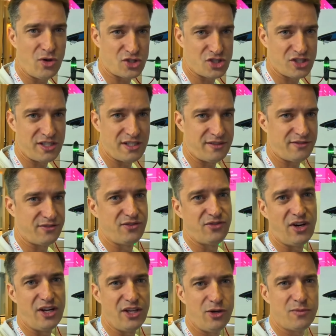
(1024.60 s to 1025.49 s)
Can
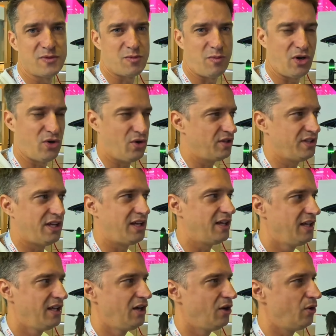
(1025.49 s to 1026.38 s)
easily fit 2
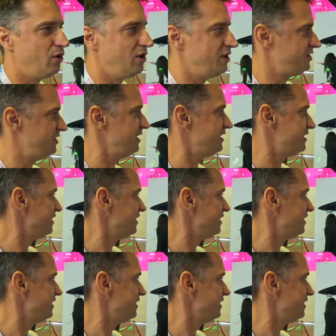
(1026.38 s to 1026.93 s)
persons.